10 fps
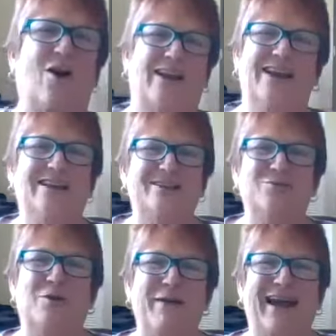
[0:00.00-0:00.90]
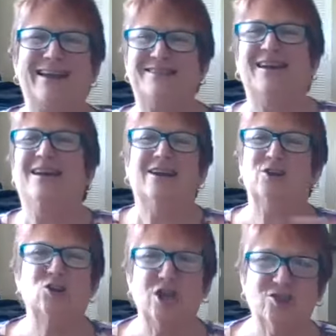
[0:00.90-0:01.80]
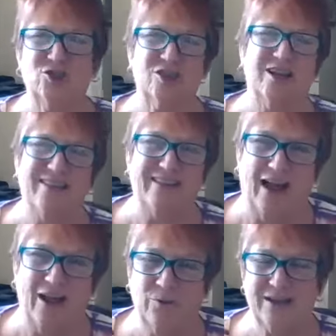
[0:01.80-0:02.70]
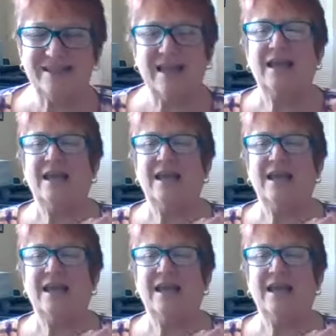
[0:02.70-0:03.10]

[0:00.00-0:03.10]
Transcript: all get into a mass congestion on the highways.